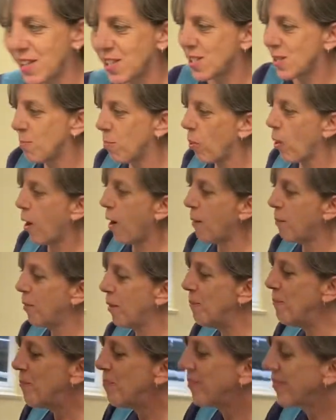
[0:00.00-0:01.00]
the
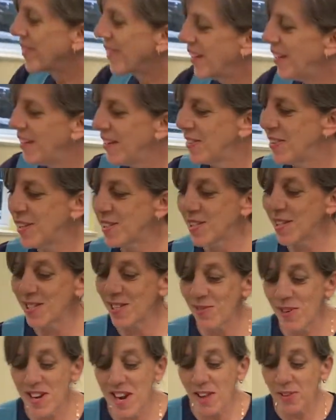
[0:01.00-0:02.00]
problem. This is
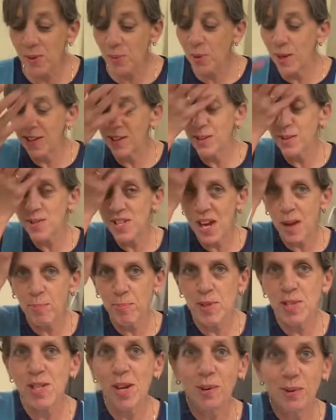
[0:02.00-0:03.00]
another one of those
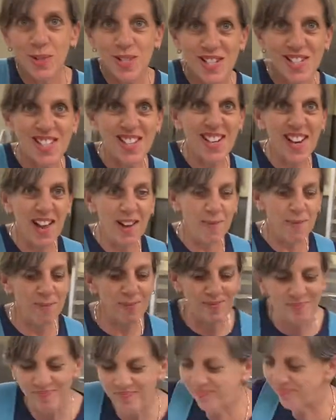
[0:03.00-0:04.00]
episodes, isn't it?
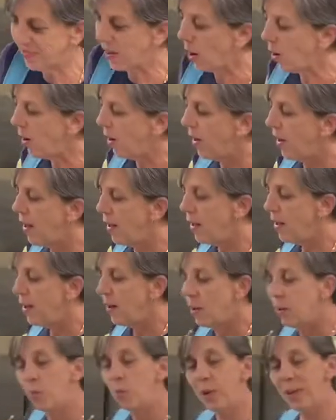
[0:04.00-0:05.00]

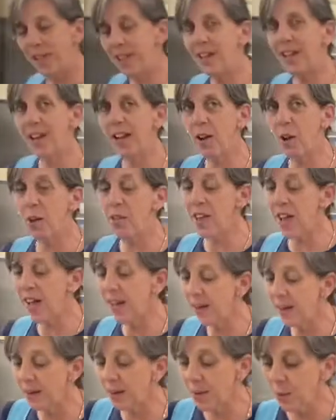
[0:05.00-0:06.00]
We can get all
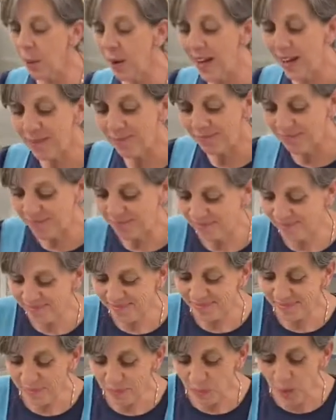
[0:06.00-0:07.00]
that out of the way.
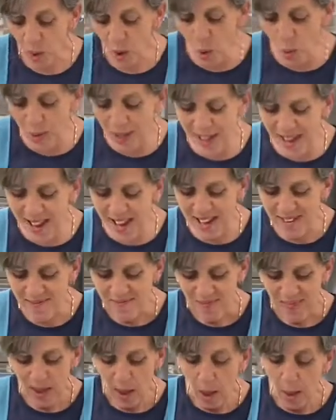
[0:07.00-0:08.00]
Okay,
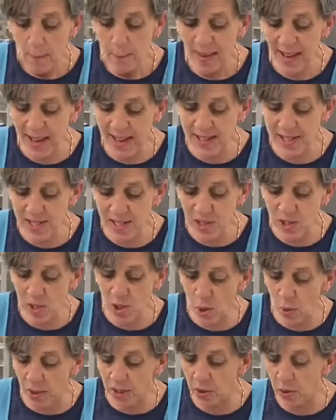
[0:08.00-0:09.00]
pasta's
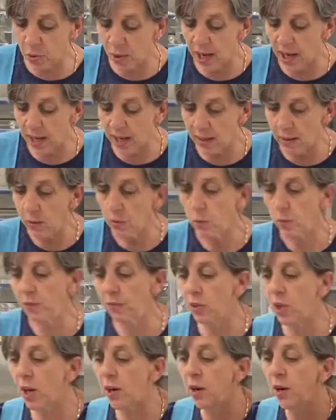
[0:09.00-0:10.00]
going great.
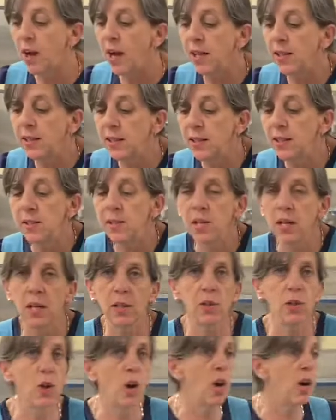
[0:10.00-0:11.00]
We've got our onions
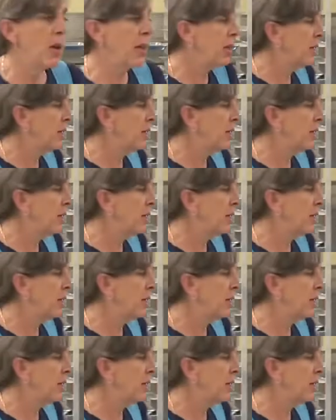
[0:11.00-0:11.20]
and garlic